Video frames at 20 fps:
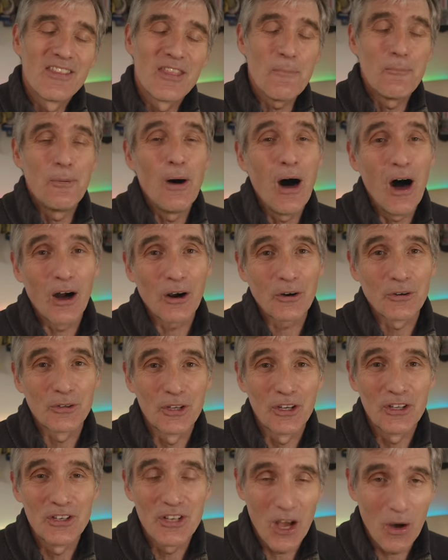the
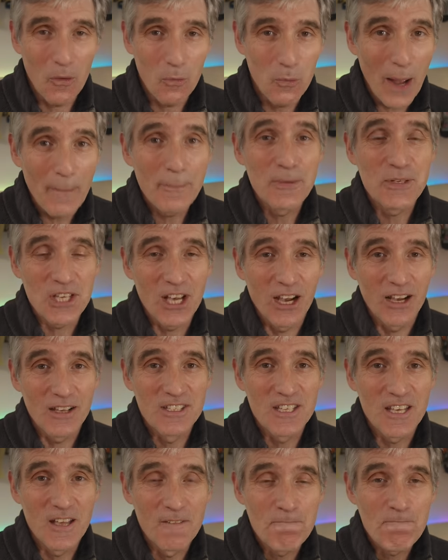parkrun
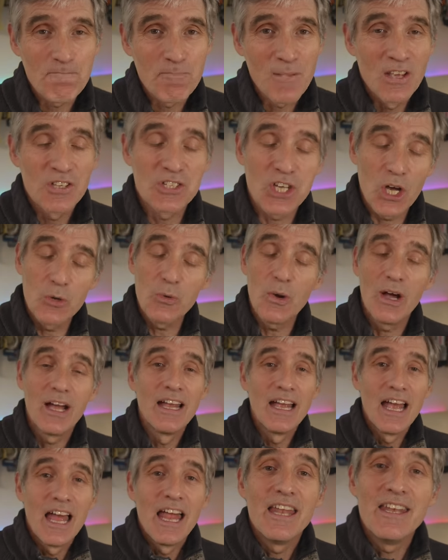website. So
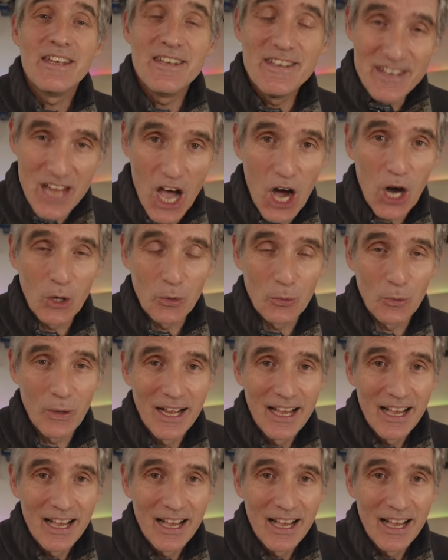no,